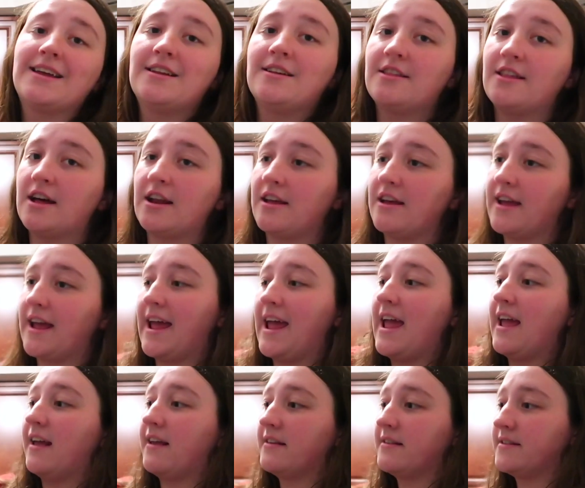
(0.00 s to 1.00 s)
get a lot of
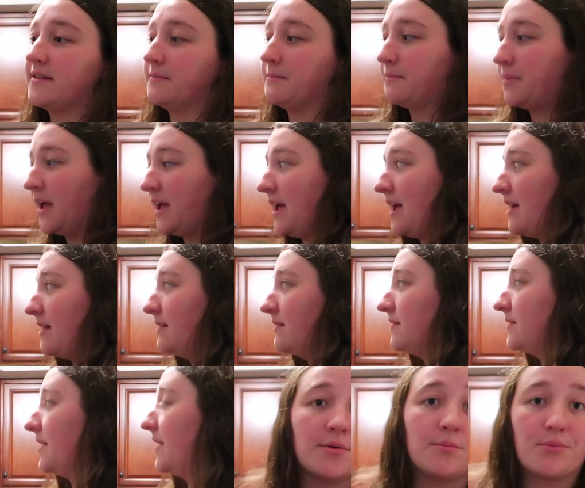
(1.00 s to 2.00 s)
aches and
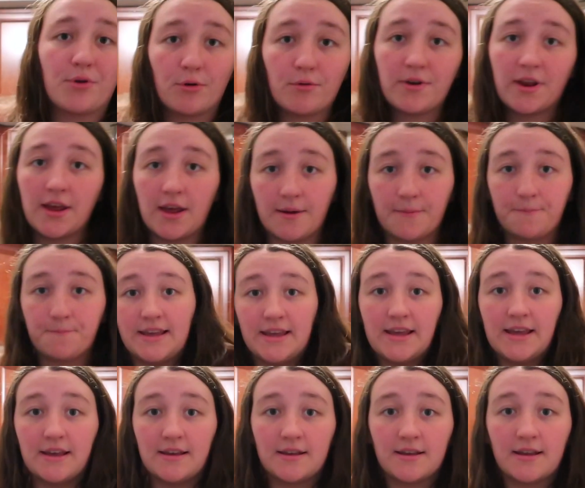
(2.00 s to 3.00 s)
pains. So pro tip,
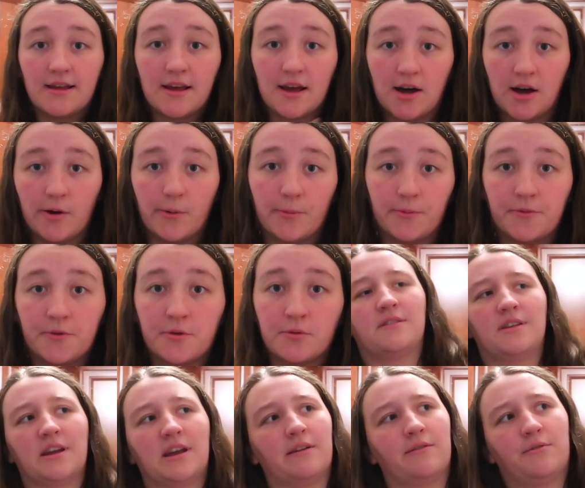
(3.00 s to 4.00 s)
heat helps. I
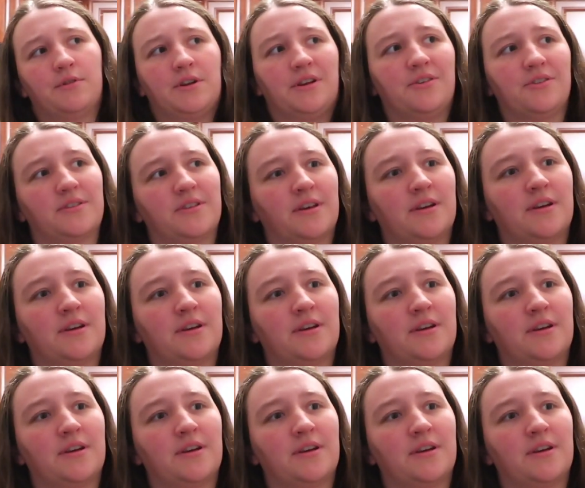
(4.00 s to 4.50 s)
feel like everyone knows